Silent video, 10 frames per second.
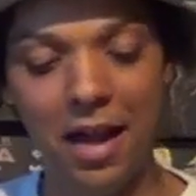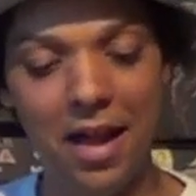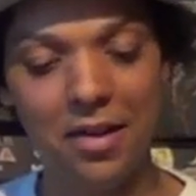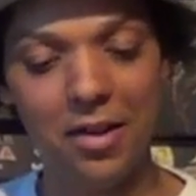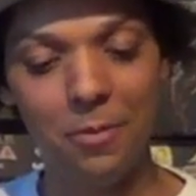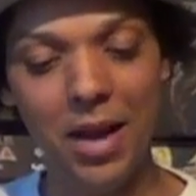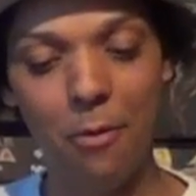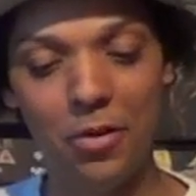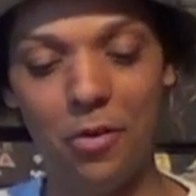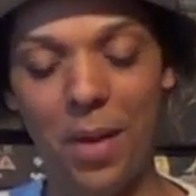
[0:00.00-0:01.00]
And um, yeah,
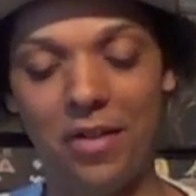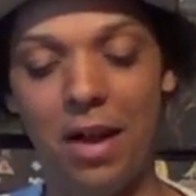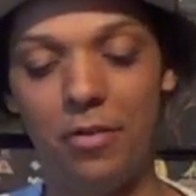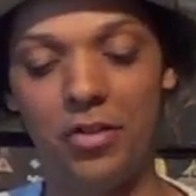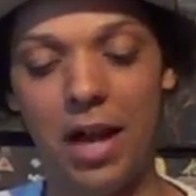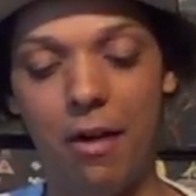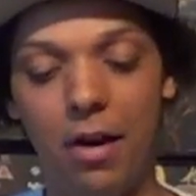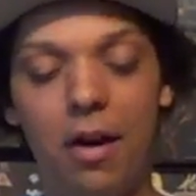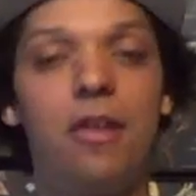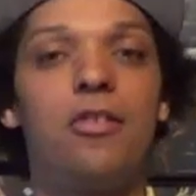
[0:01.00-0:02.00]
when I got back to have a
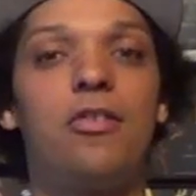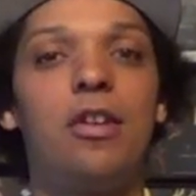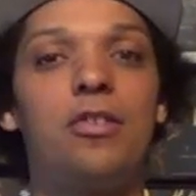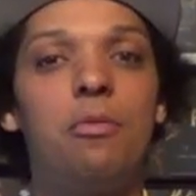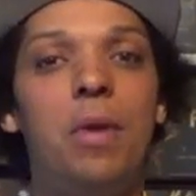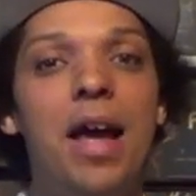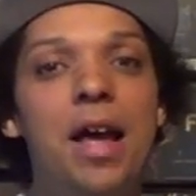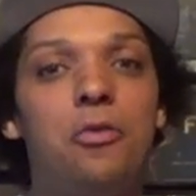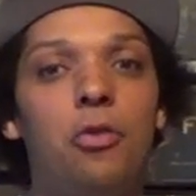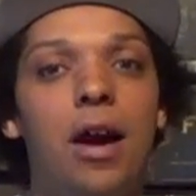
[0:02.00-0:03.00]
shower, I, just, I shoved my
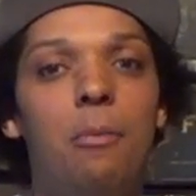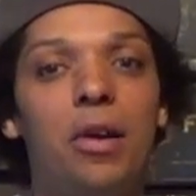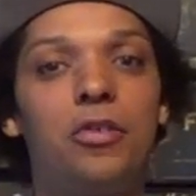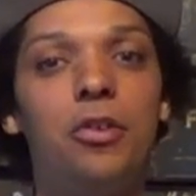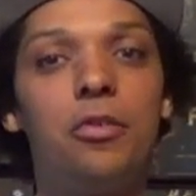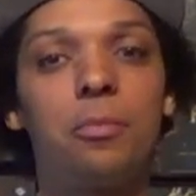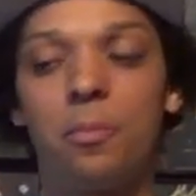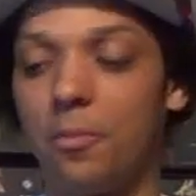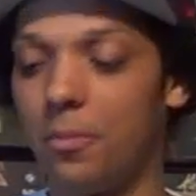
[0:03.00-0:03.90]
hair dry in my shoes.